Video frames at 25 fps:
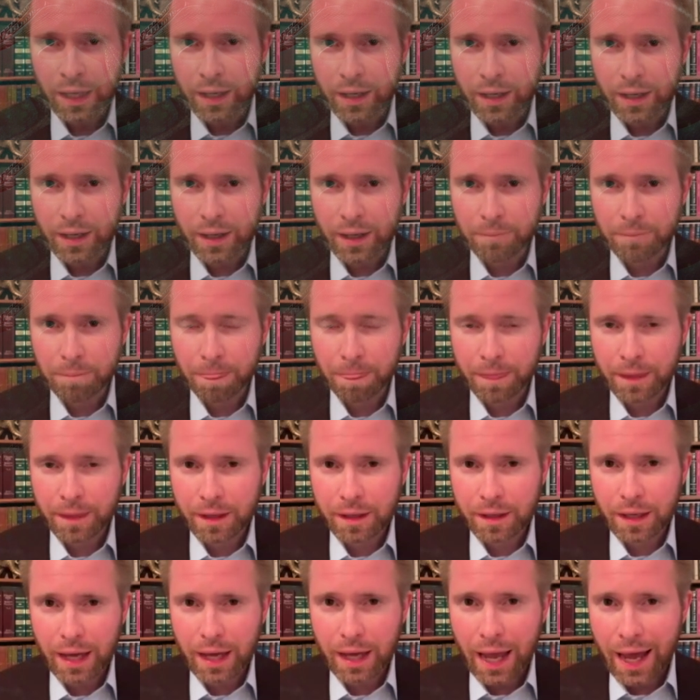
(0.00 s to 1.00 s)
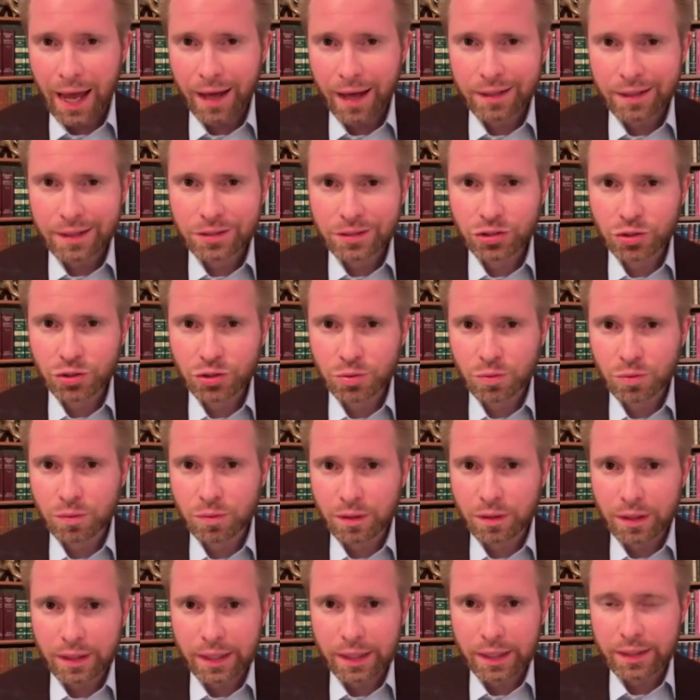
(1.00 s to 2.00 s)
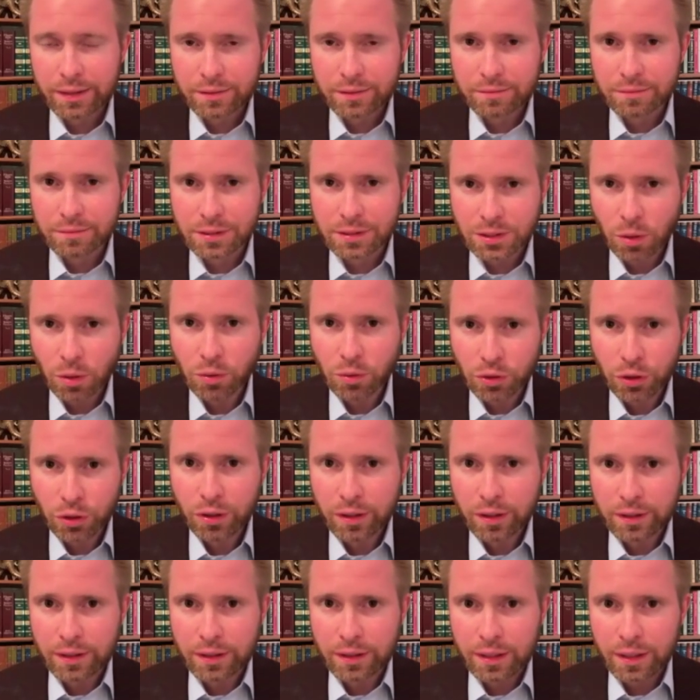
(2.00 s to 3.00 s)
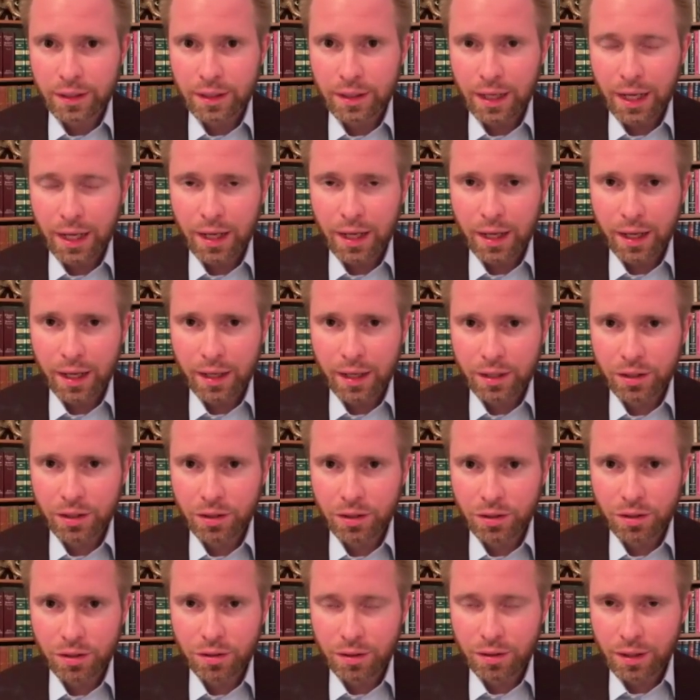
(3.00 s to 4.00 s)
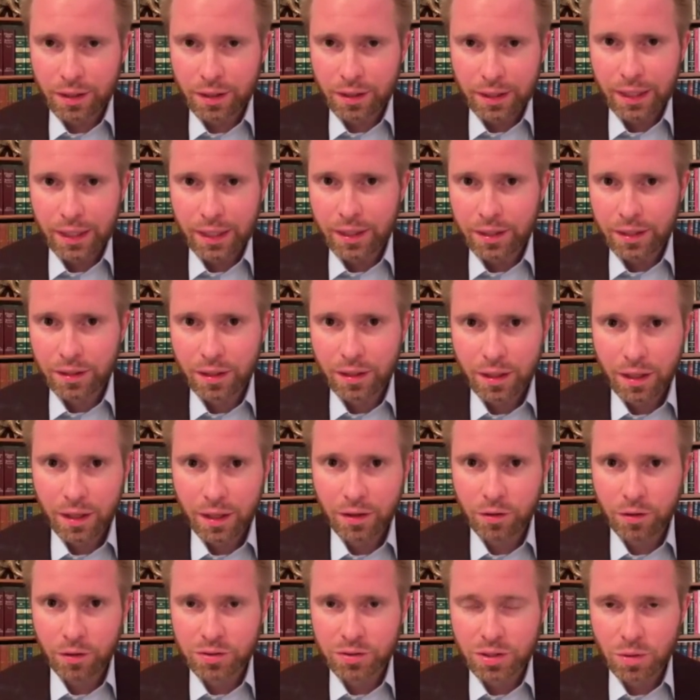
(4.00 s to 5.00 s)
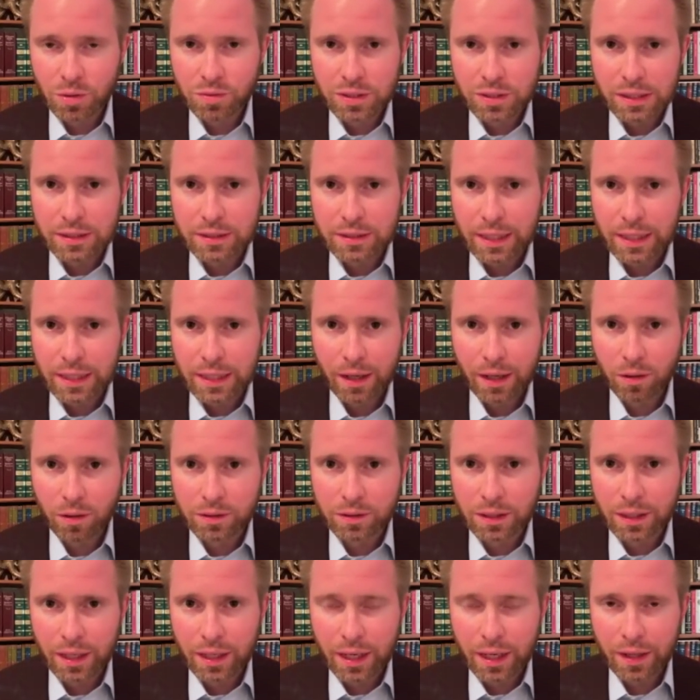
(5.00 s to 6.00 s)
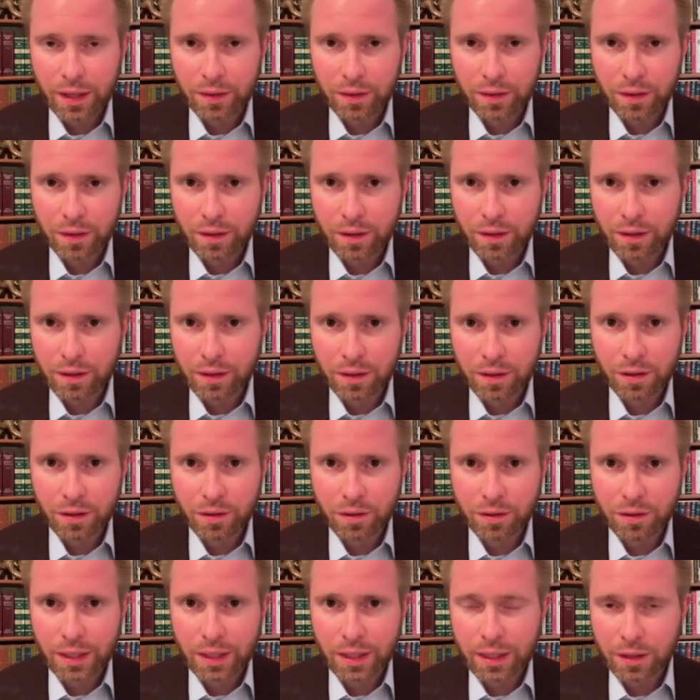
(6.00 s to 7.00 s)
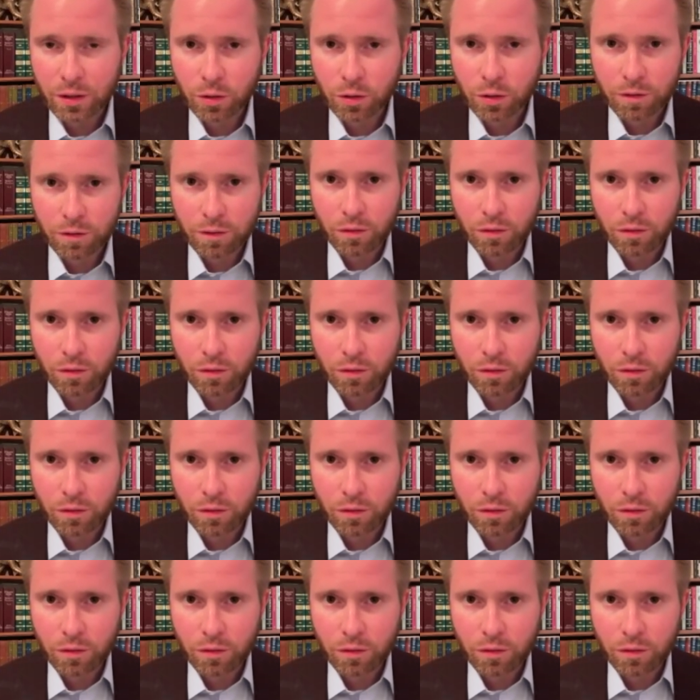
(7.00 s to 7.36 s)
Um, how did you get so good? Again, they're so detailed and they look